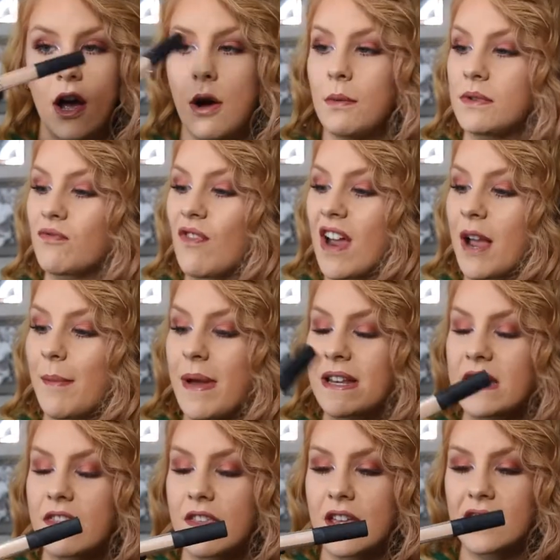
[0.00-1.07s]
I was
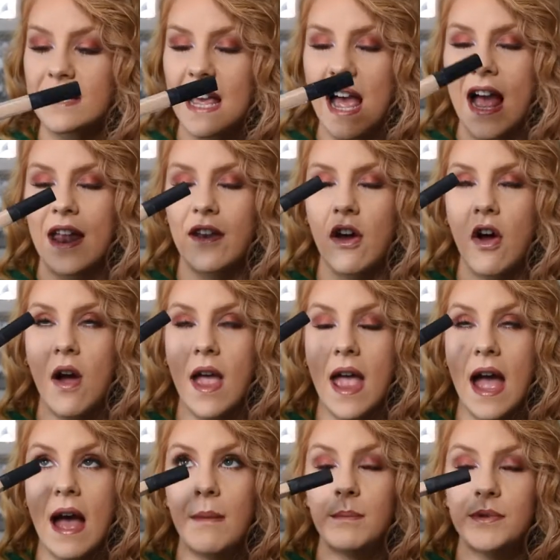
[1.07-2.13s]
recommended this and I
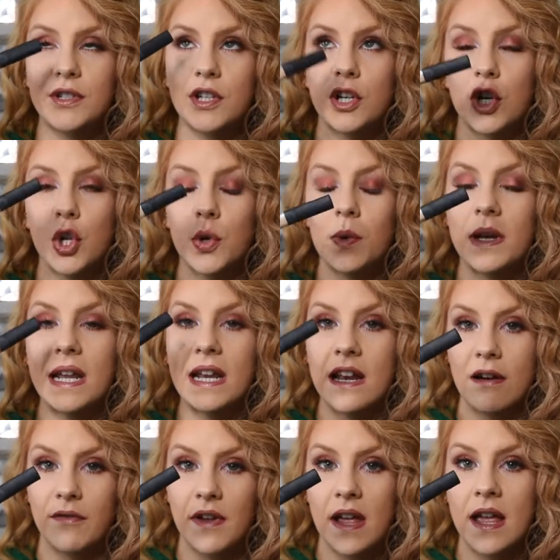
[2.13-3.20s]
absolutely
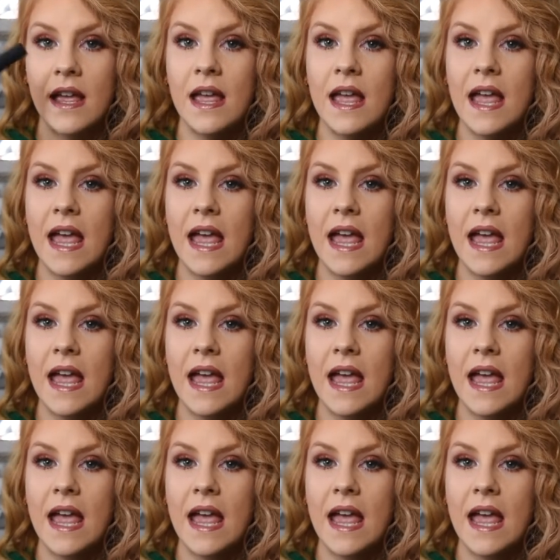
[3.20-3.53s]
love it.